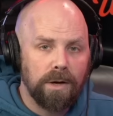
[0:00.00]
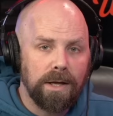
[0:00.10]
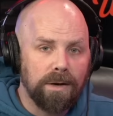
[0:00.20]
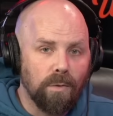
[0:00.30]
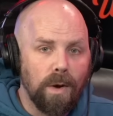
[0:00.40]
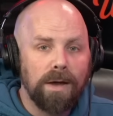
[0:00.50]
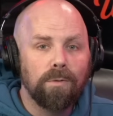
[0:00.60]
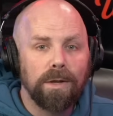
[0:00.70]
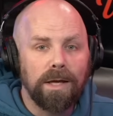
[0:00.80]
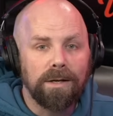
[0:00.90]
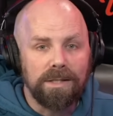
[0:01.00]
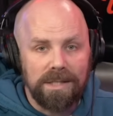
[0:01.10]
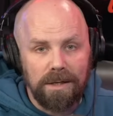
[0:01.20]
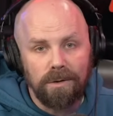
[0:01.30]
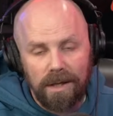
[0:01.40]
in a way where they could
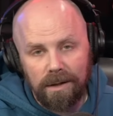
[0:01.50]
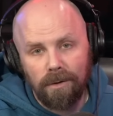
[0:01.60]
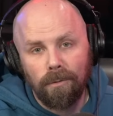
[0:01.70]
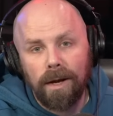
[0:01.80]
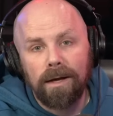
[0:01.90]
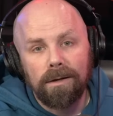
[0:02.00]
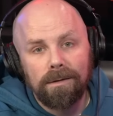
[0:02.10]
still get in the ring.